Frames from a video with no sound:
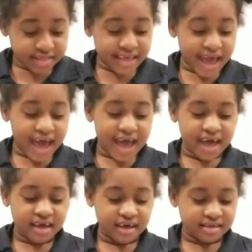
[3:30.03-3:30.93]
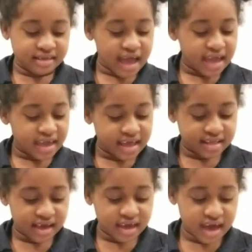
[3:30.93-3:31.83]
Dad, Dad,
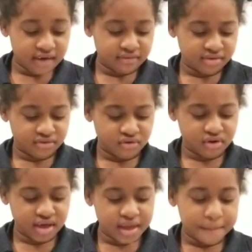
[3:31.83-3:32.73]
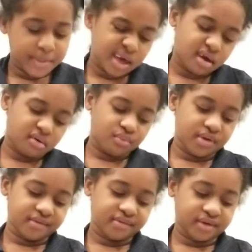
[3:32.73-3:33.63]
can I have a toy by
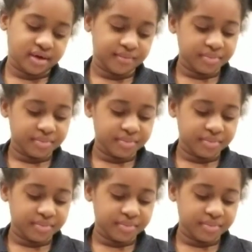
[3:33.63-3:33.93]
Carissa?